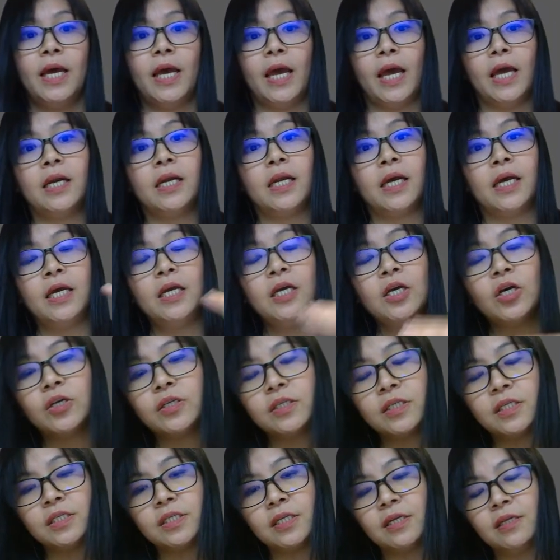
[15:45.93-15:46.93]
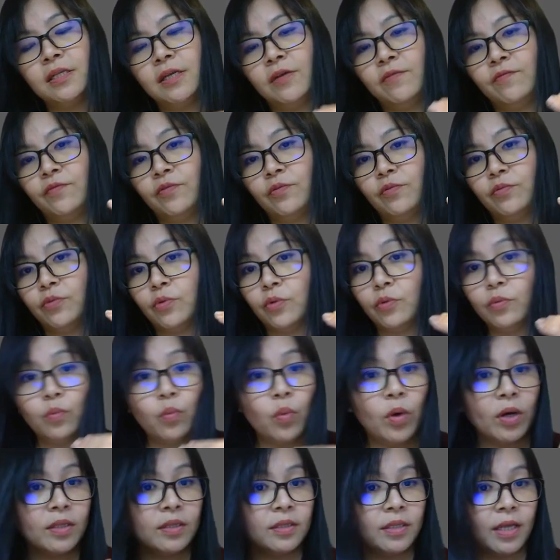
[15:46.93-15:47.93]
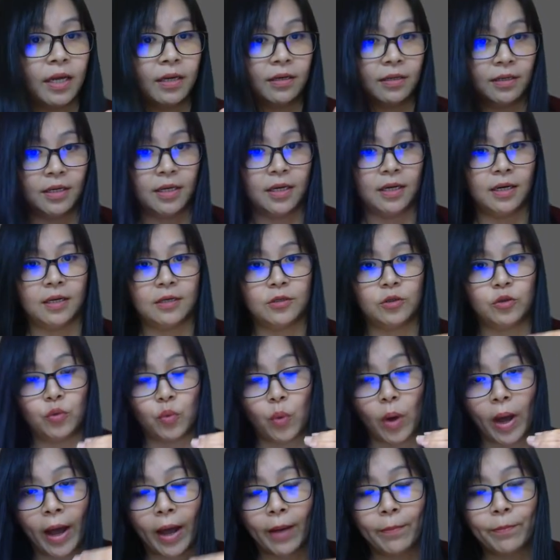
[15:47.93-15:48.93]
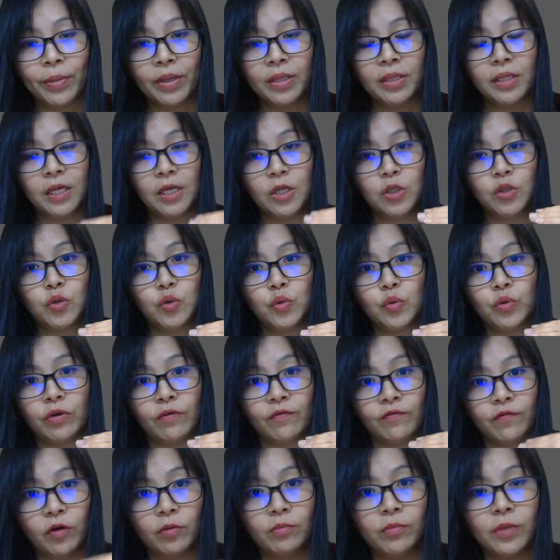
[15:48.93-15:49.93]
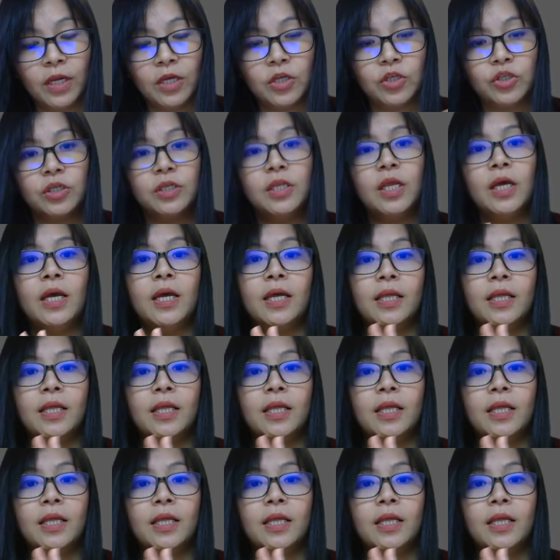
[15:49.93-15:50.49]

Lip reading: and the inconsistent, if you don't want that to happen into your formulation,